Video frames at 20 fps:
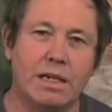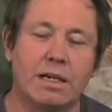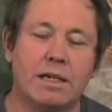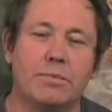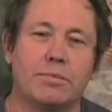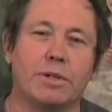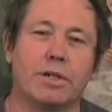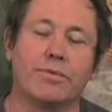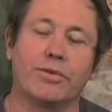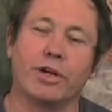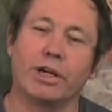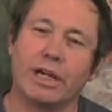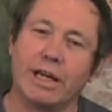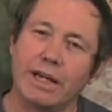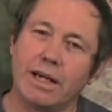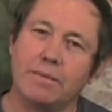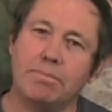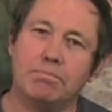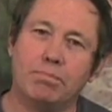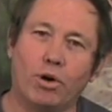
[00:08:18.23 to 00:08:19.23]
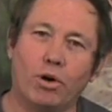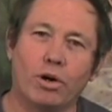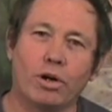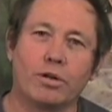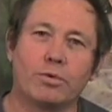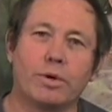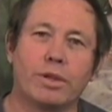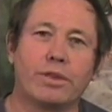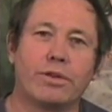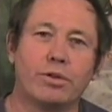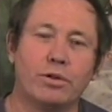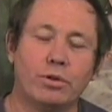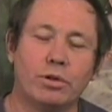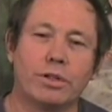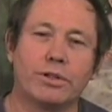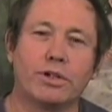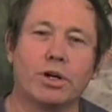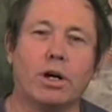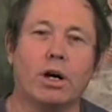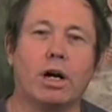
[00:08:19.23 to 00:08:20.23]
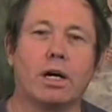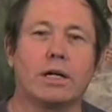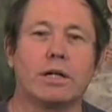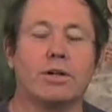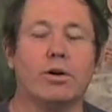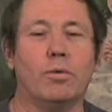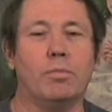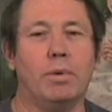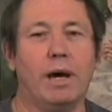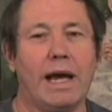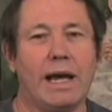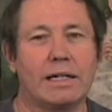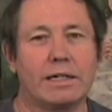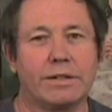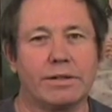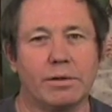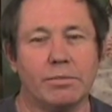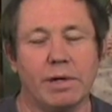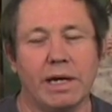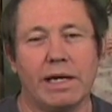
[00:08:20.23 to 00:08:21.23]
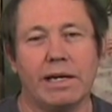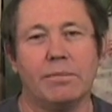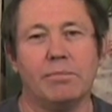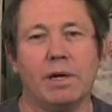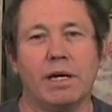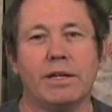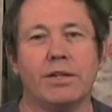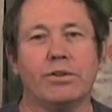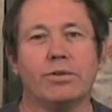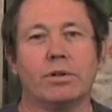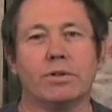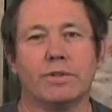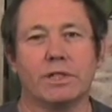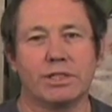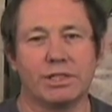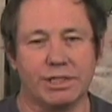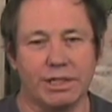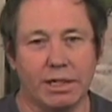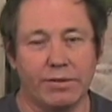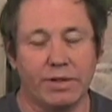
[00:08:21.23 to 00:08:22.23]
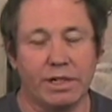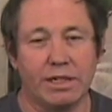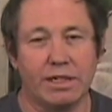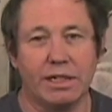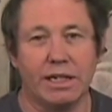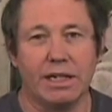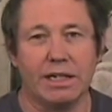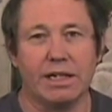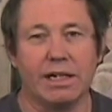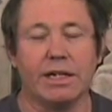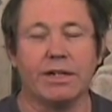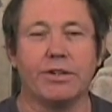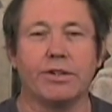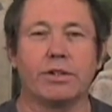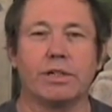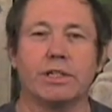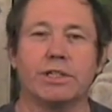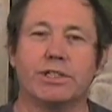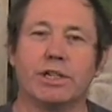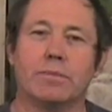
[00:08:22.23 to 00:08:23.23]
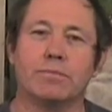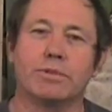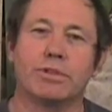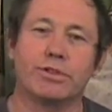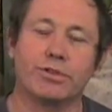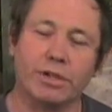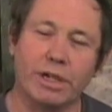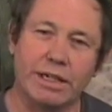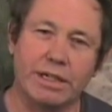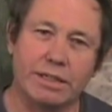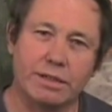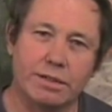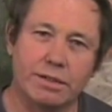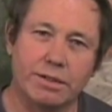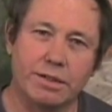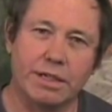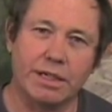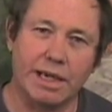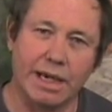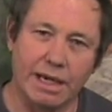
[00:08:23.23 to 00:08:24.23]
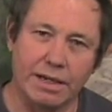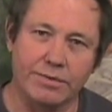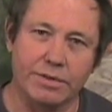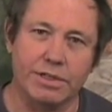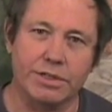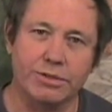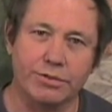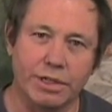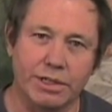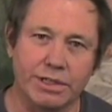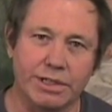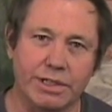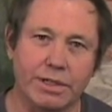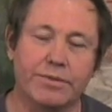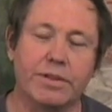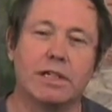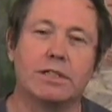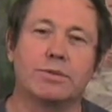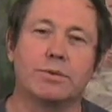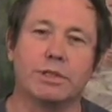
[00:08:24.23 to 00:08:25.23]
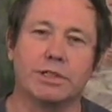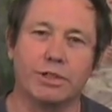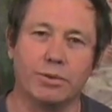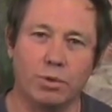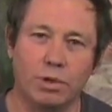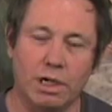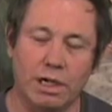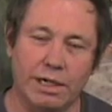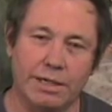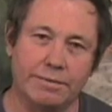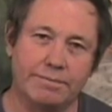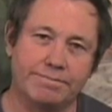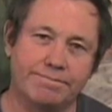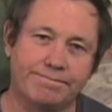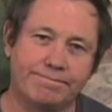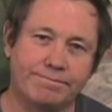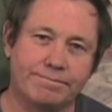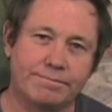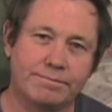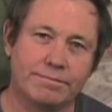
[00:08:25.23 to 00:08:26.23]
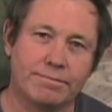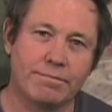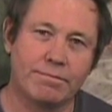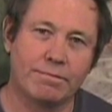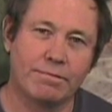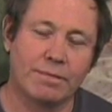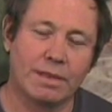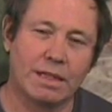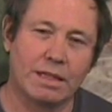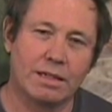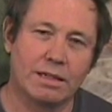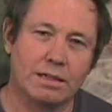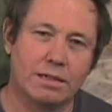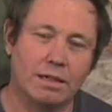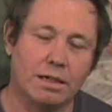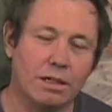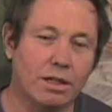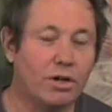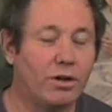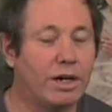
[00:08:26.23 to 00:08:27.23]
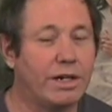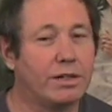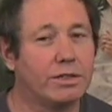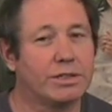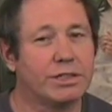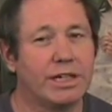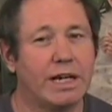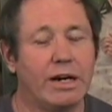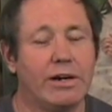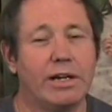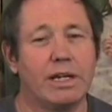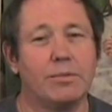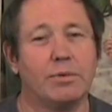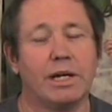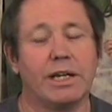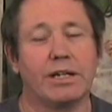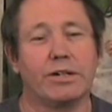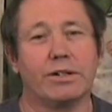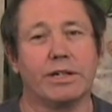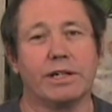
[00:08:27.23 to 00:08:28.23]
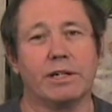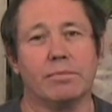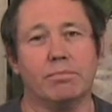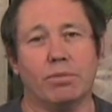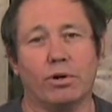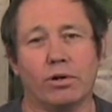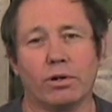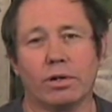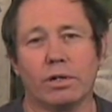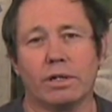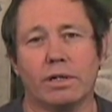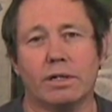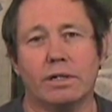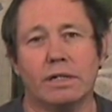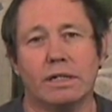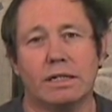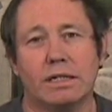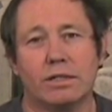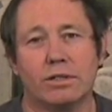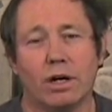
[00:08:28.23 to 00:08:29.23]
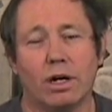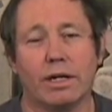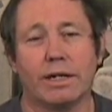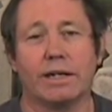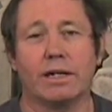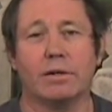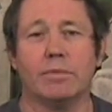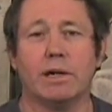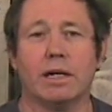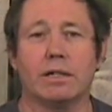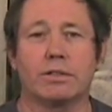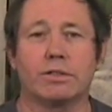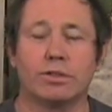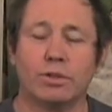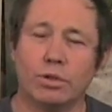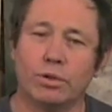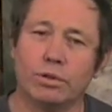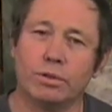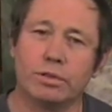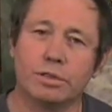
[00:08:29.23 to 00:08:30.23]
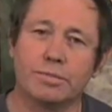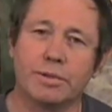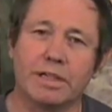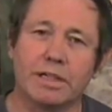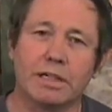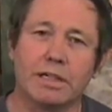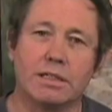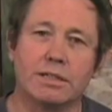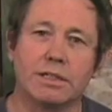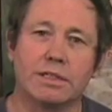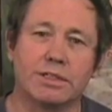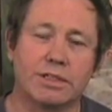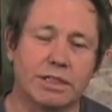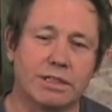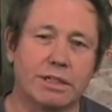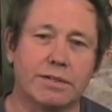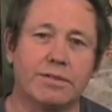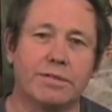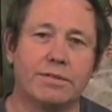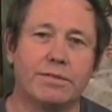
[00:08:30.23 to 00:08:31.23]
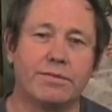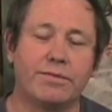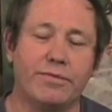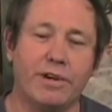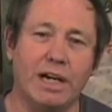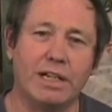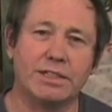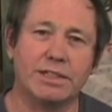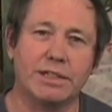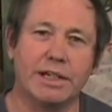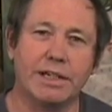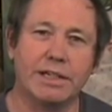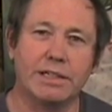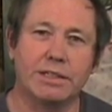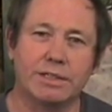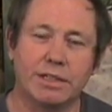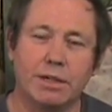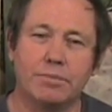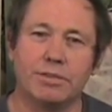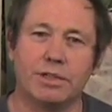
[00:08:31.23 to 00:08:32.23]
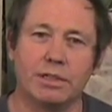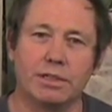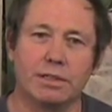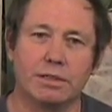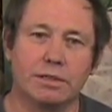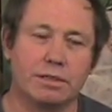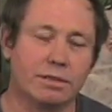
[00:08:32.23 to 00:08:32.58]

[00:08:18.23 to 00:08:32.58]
But if you're getting bored with tool talk, go back to the main menu of this DVD and you can jump straight to the canvas stretching if that's what you want. Although I don't see how anybody could get bored talking about tools because it's such a fascinating subject,